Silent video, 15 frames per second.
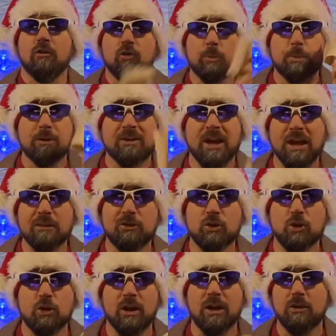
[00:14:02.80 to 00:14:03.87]
So protect the
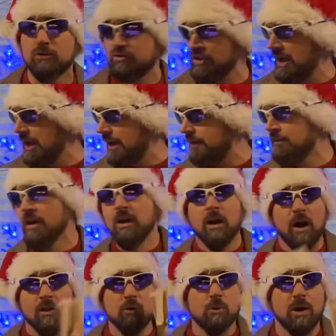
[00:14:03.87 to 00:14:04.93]
good ankle, John.
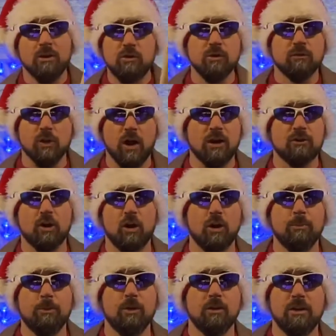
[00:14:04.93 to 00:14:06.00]
Otherwise, you've lost all
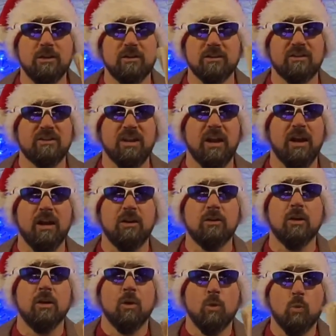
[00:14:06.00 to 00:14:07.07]
ability to stand
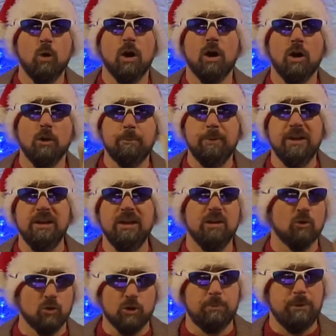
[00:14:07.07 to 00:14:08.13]
while
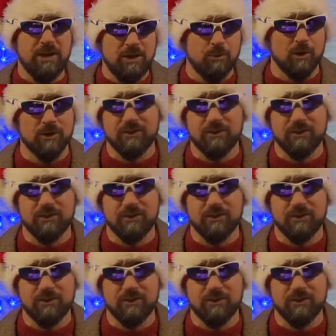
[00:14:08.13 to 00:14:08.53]
peeing or to pee while